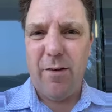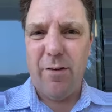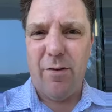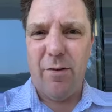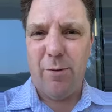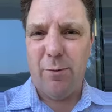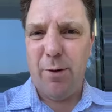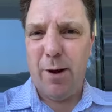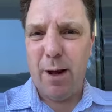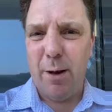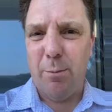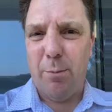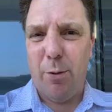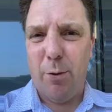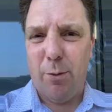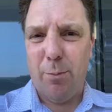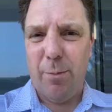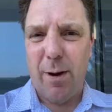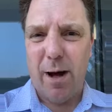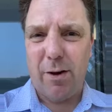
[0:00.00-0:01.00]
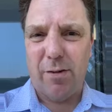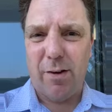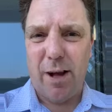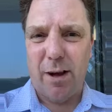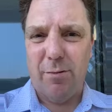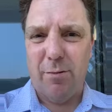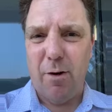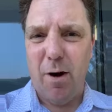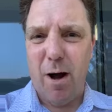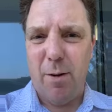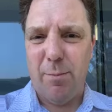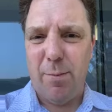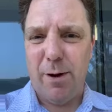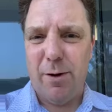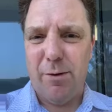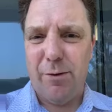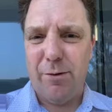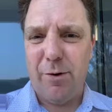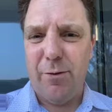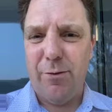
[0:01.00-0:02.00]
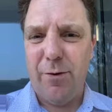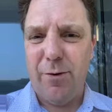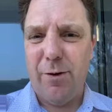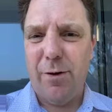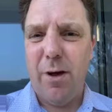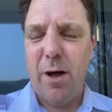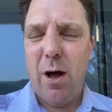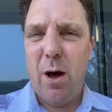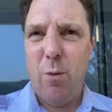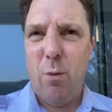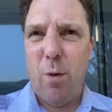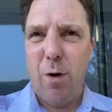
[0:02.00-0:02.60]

This is a really important part to get right, because often